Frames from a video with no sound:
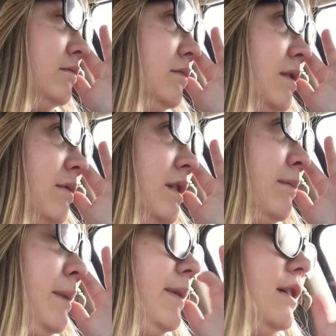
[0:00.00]
when we're
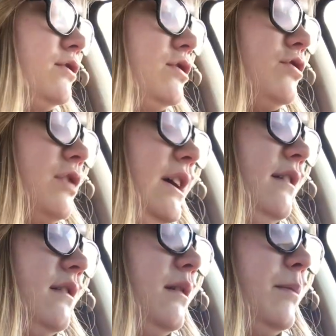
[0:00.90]
maybe I'll just
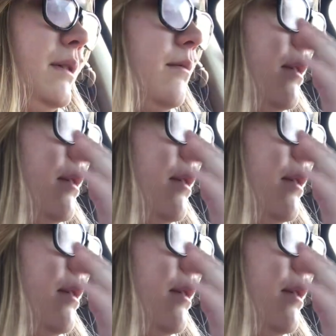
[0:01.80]
train a little bit